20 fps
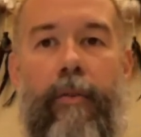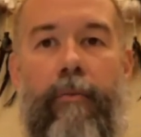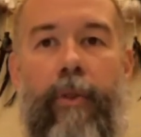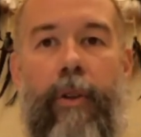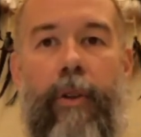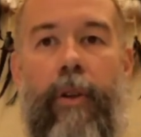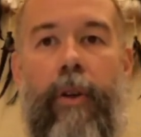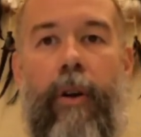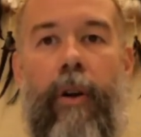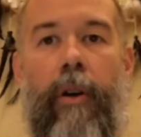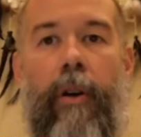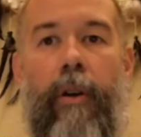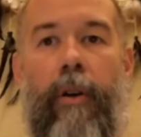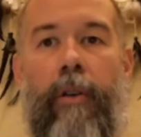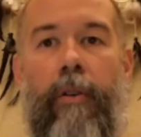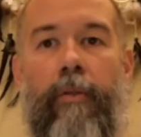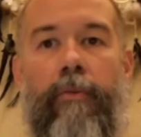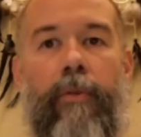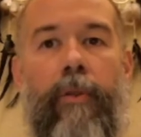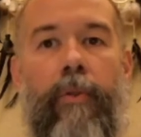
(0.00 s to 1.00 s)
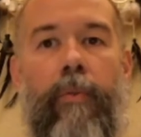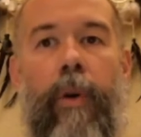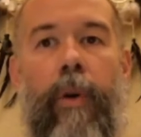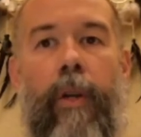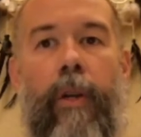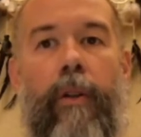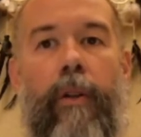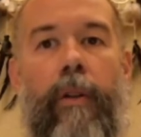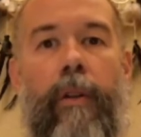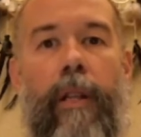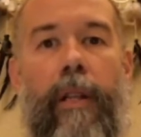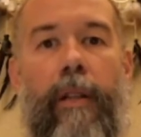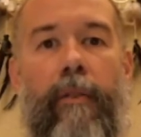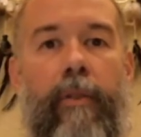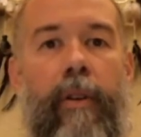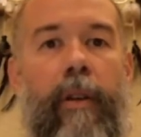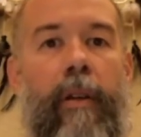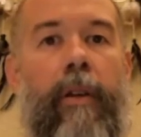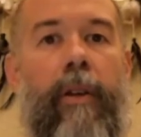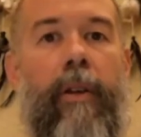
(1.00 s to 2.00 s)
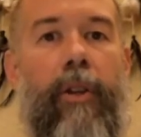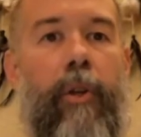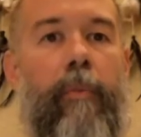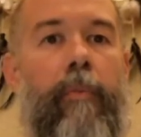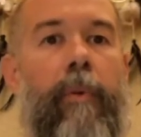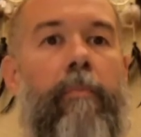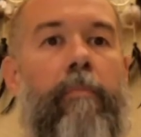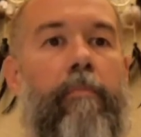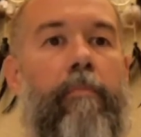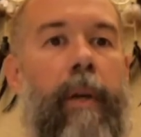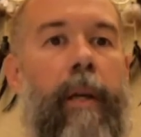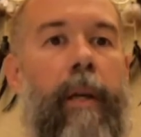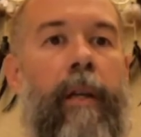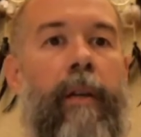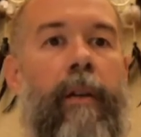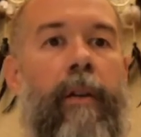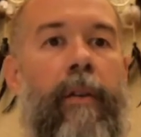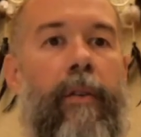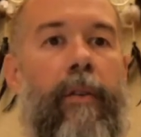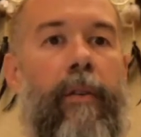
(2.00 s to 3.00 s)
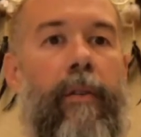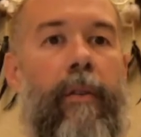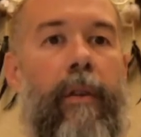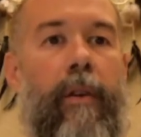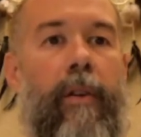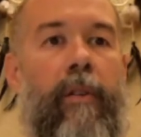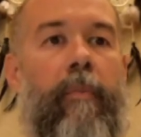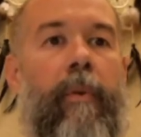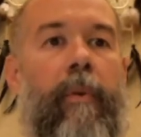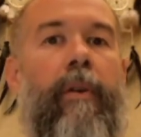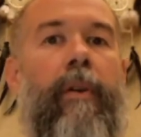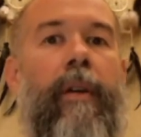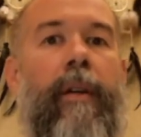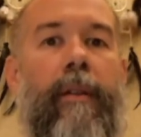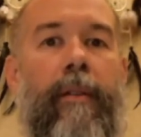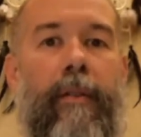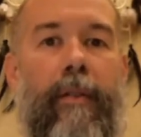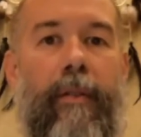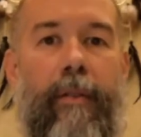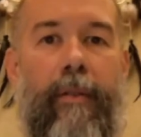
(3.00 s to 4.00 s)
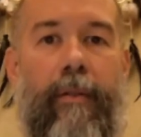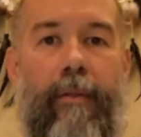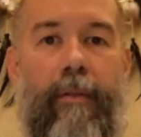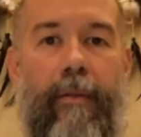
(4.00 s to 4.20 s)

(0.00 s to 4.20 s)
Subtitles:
regard for what living human beings experience